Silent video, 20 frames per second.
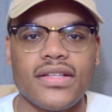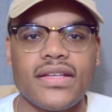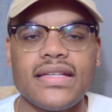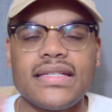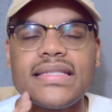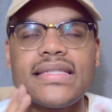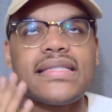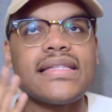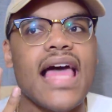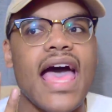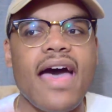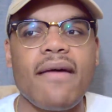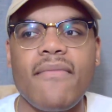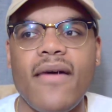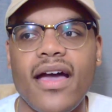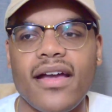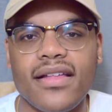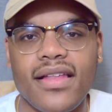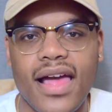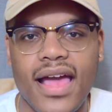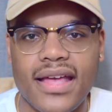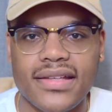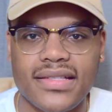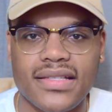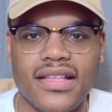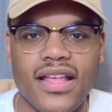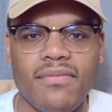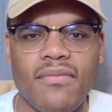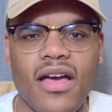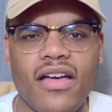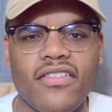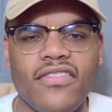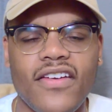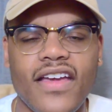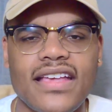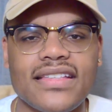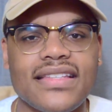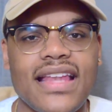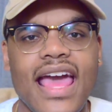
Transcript: So he slapped my glasses off my face,